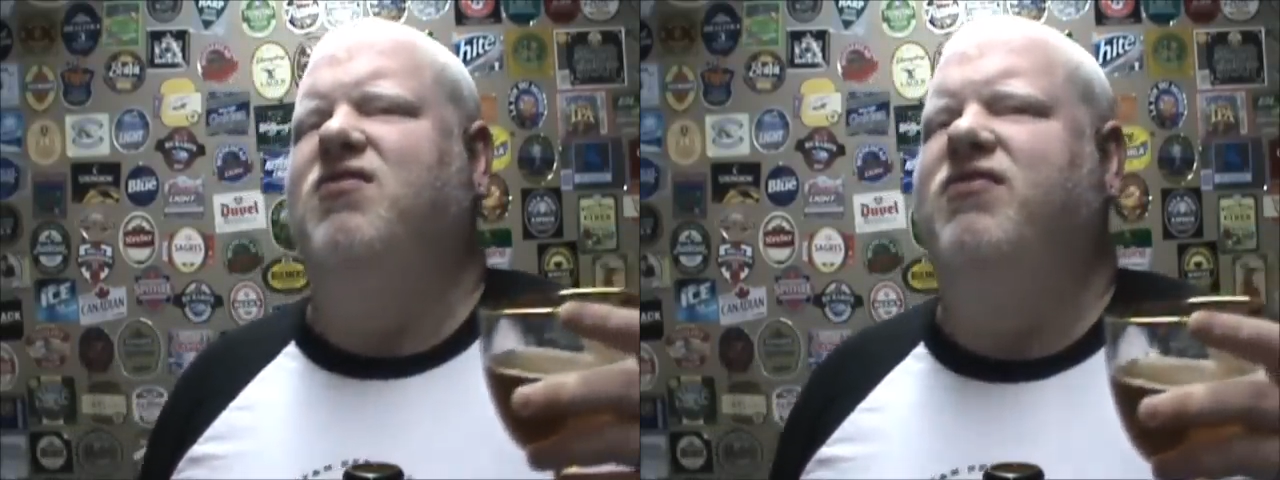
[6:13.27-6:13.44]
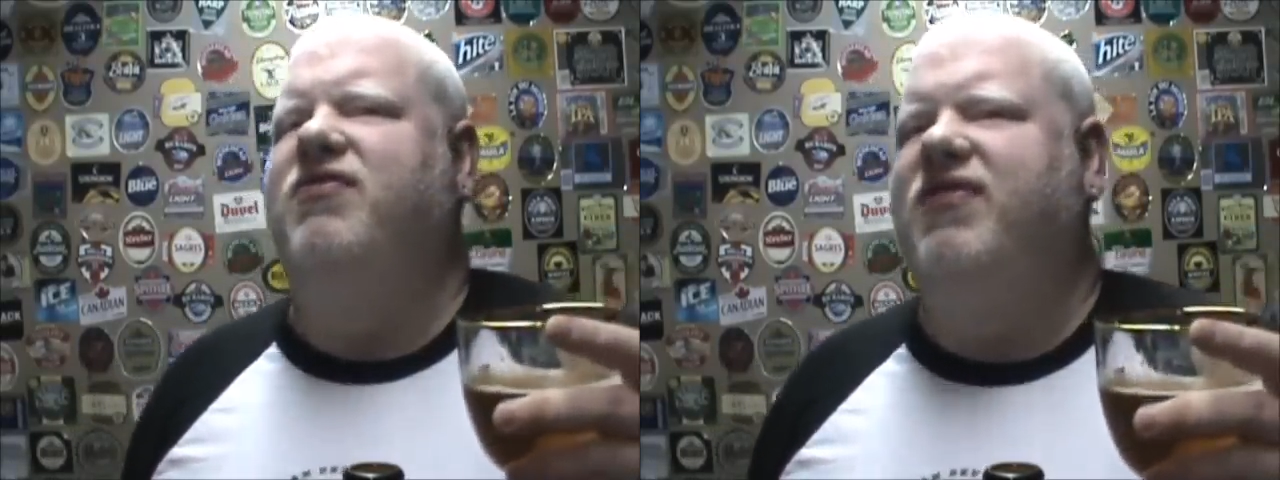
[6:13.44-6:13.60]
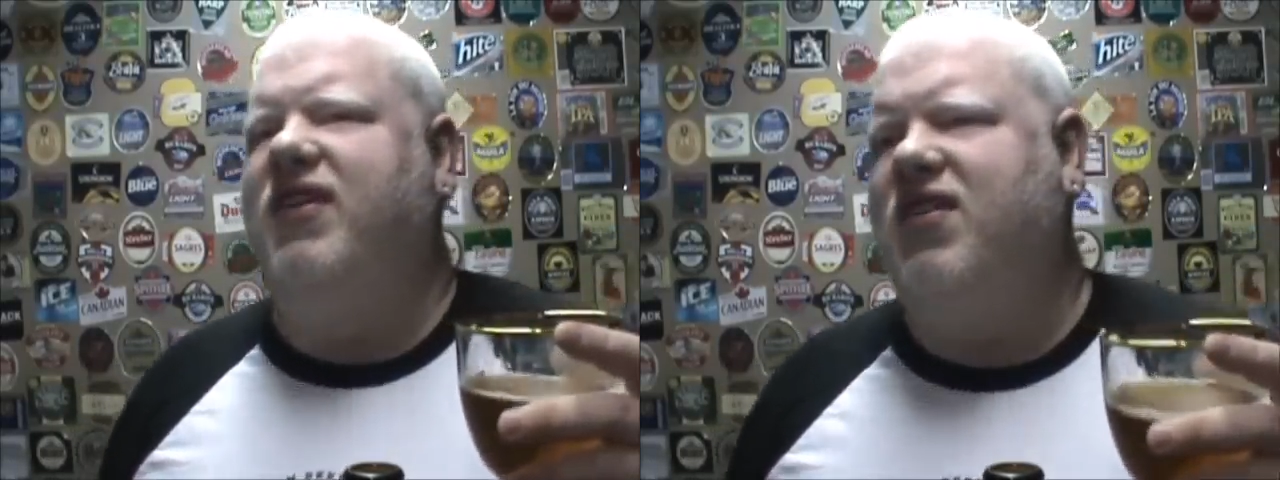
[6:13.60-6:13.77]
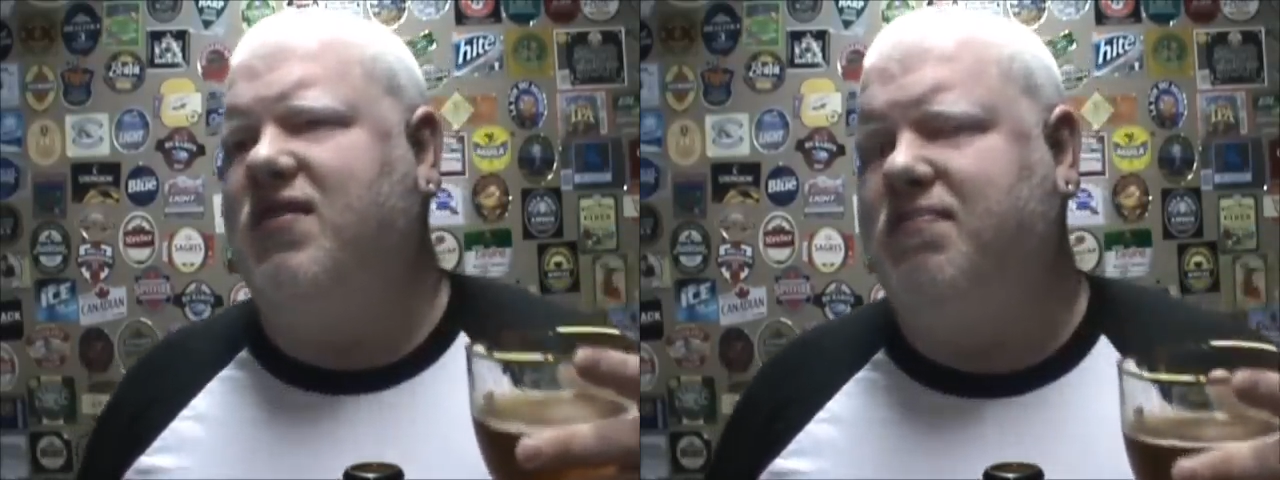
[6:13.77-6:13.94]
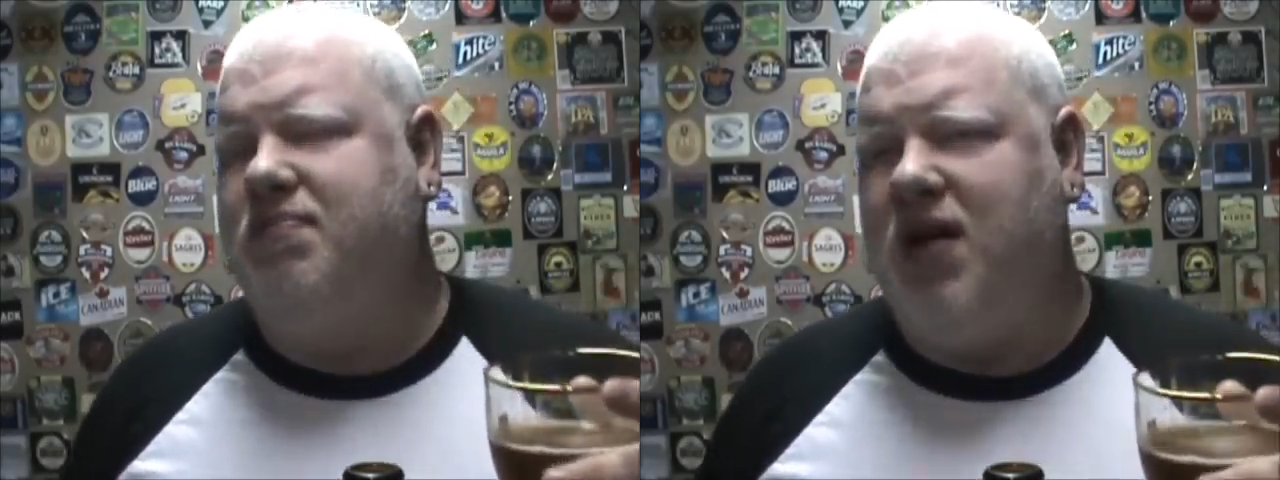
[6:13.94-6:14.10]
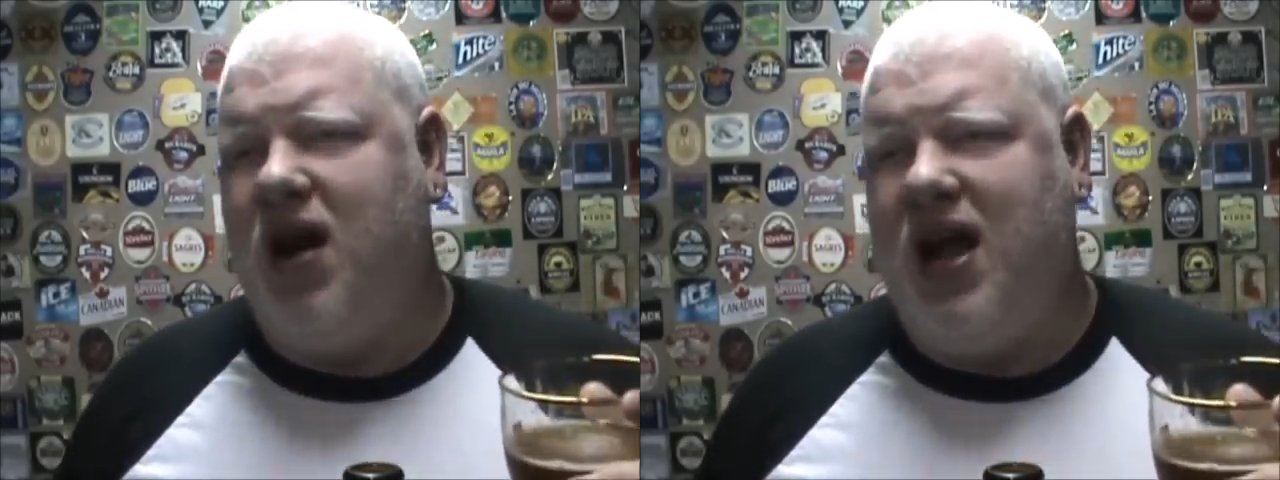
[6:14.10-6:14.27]
very
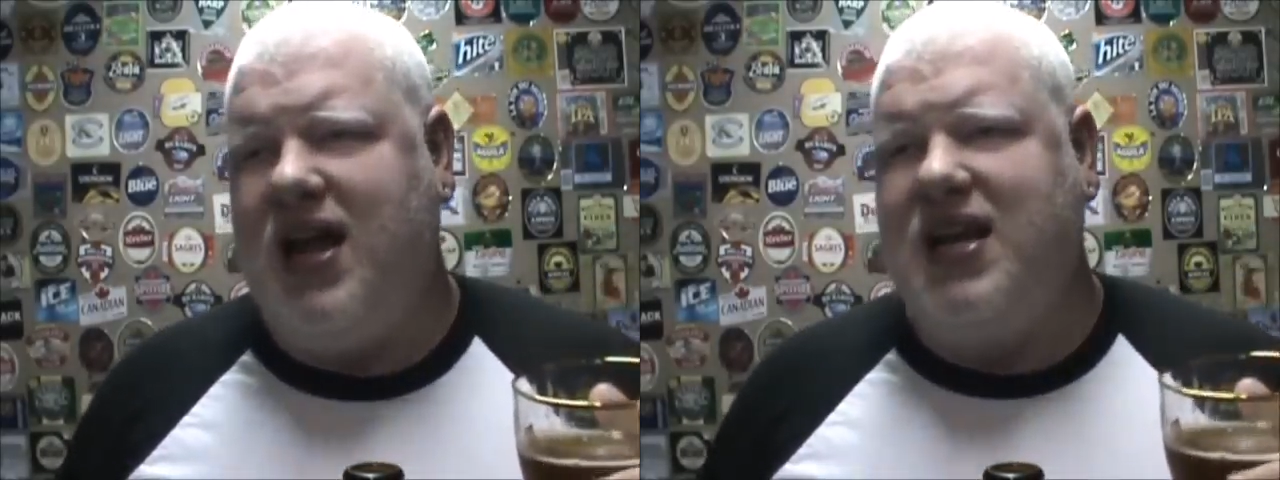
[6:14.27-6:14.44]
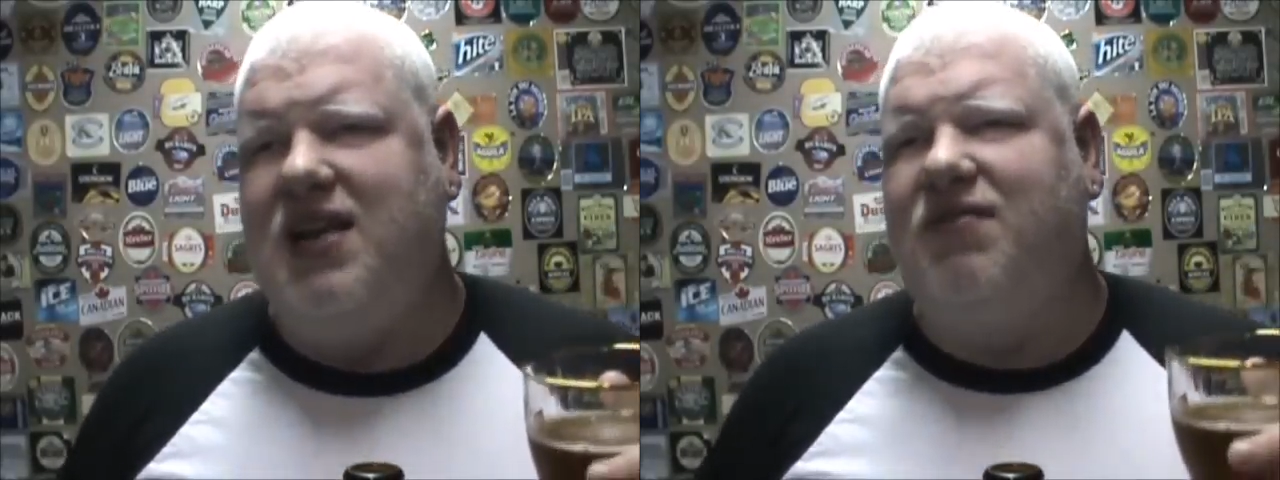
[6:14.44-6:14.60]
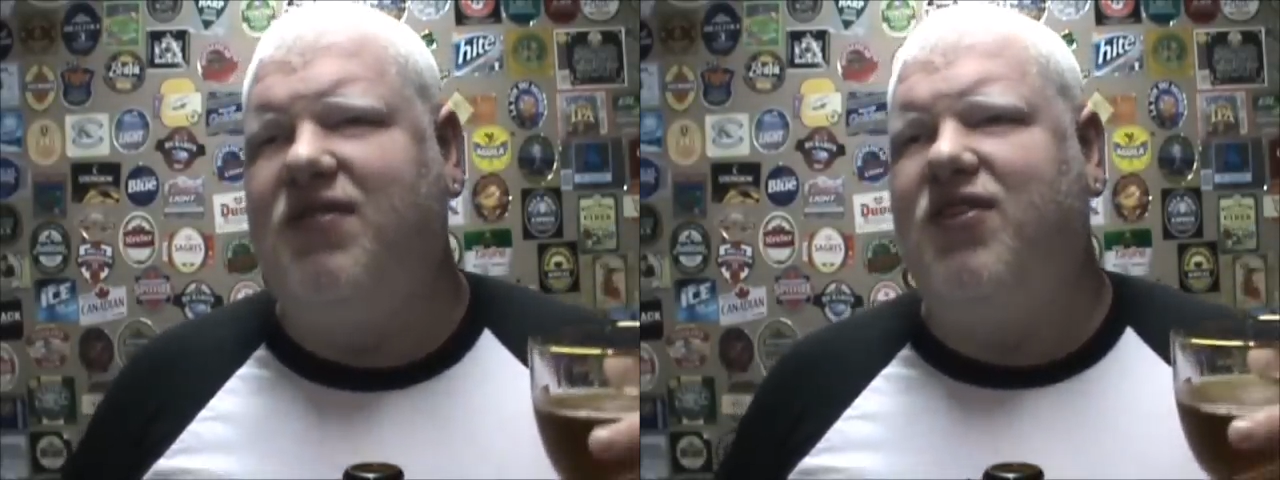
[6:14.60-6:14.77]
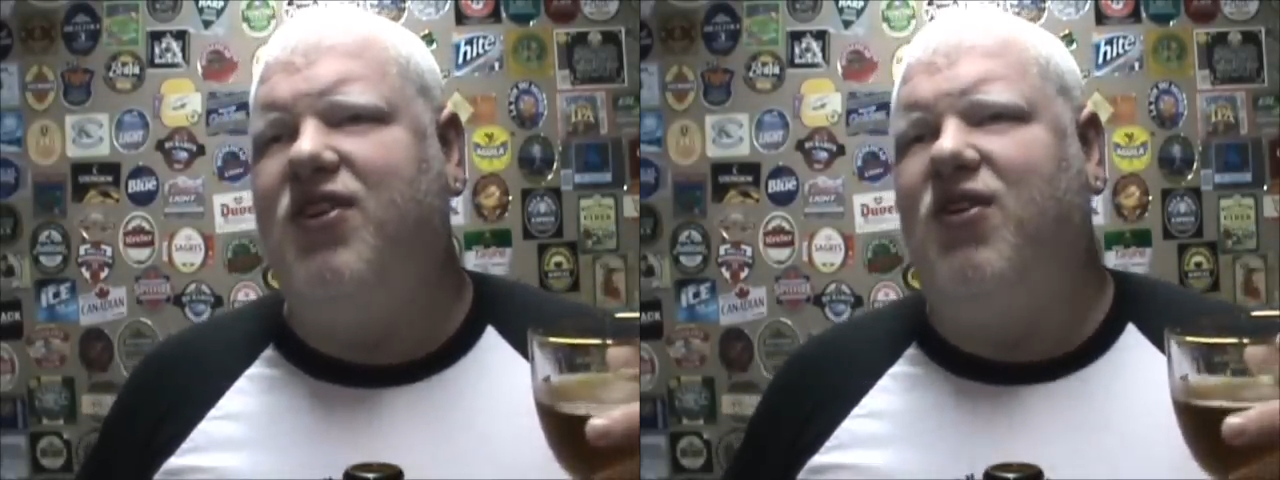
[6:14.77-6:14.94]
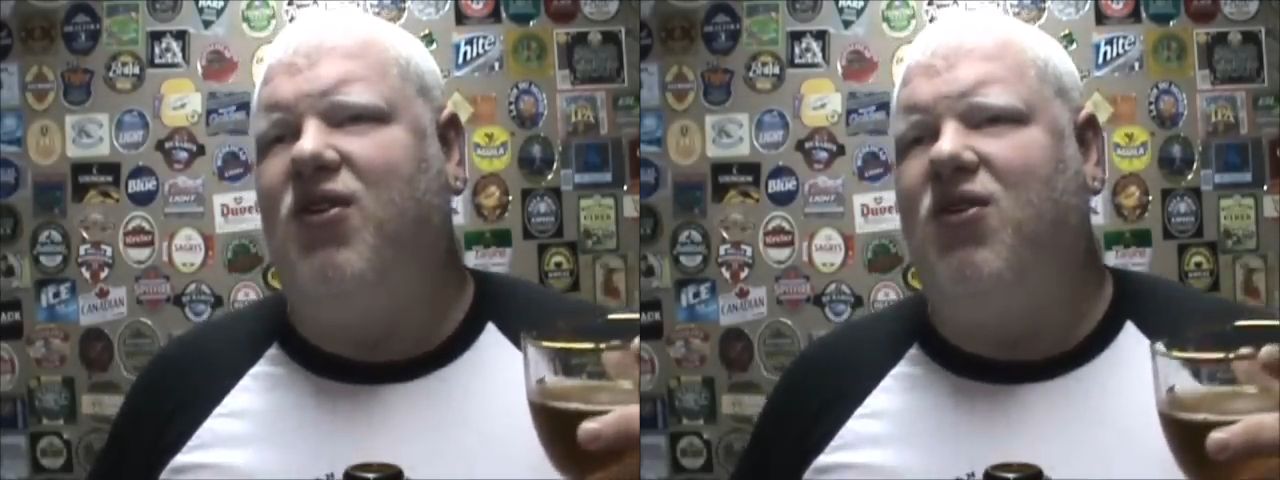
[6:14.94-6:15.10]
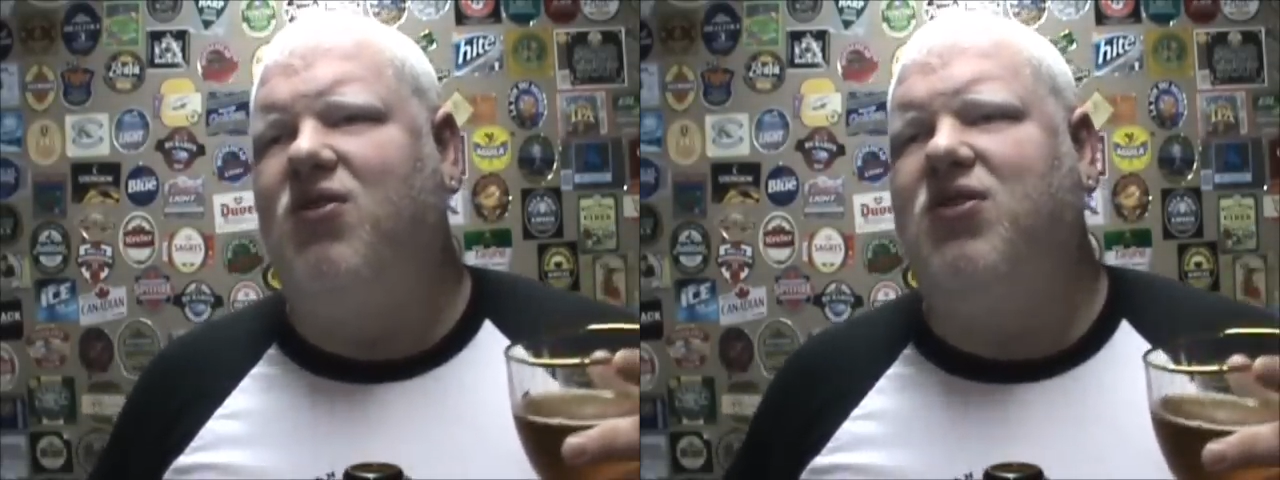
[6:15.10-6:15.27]
piney, very
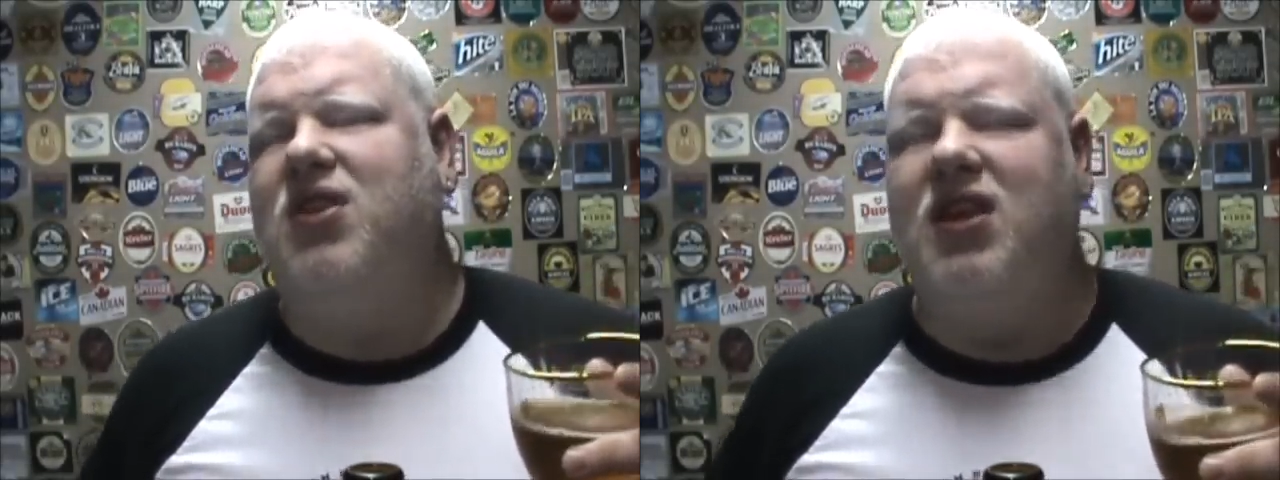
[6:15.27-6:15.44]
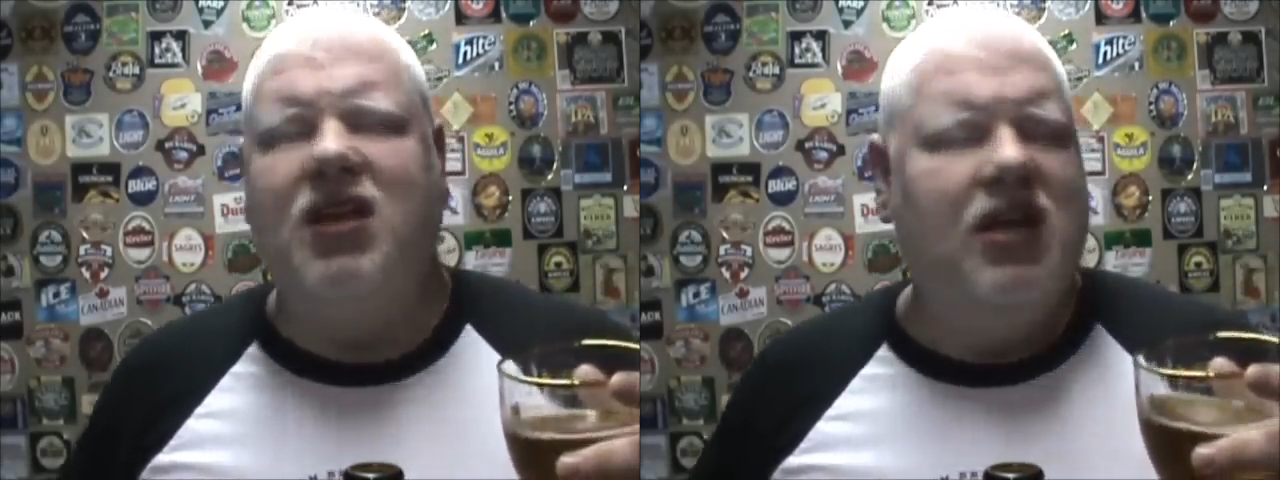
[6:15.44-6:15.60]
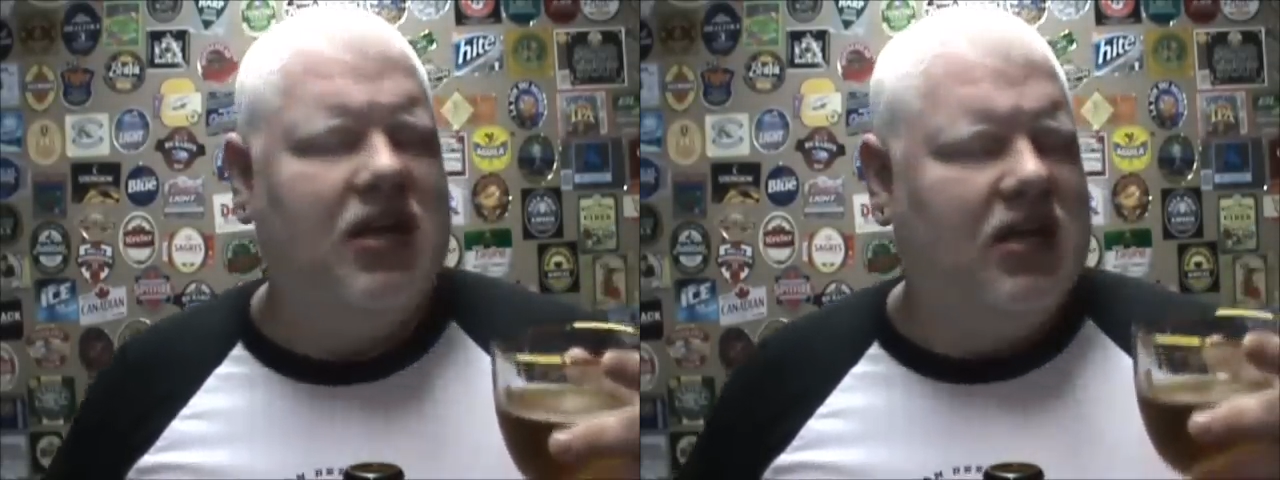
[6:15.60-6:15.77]
earthy,